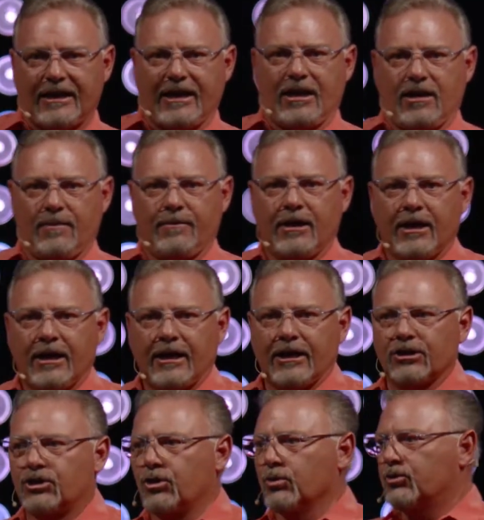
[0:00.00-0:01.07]
him
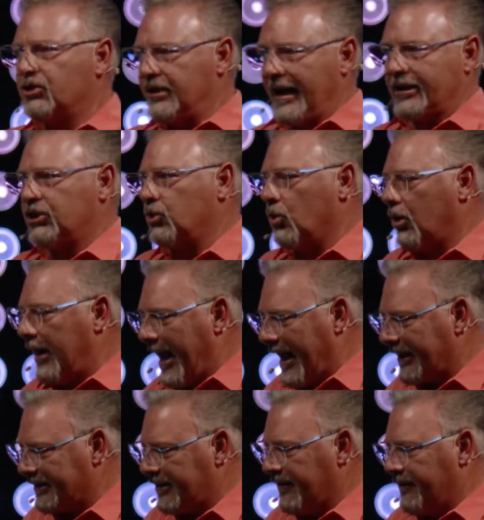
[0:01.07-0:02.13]
into sexual
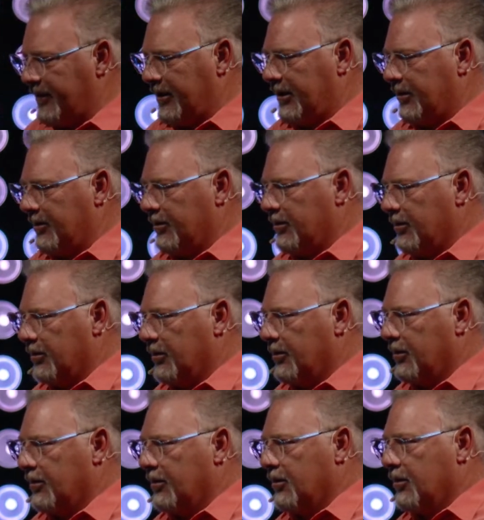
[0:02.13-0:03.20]
activity.
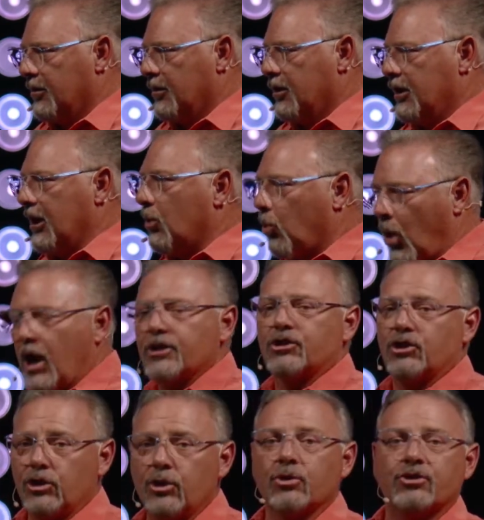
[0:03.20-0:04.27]
It was
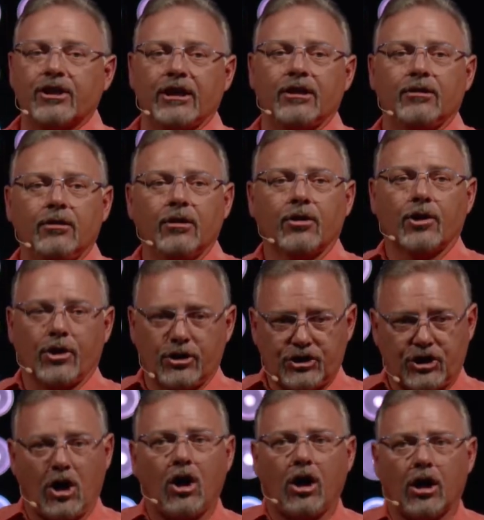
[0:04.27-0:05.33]
using her
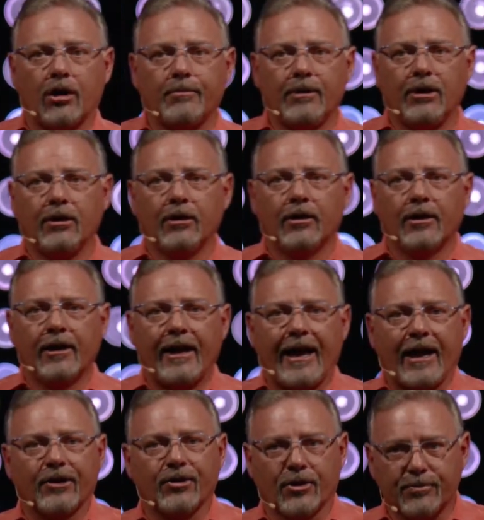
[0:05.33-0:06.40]
charm
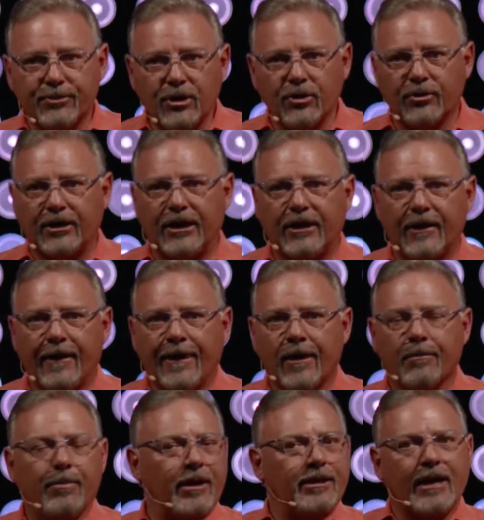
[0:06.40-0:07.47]
and her beauty,
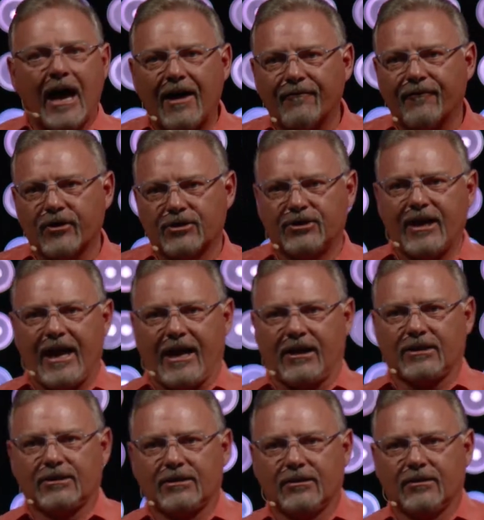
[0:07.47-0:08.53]
but not for
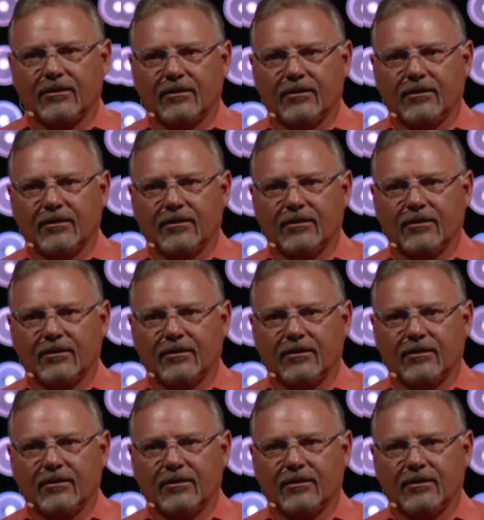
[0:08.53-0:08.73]
sex.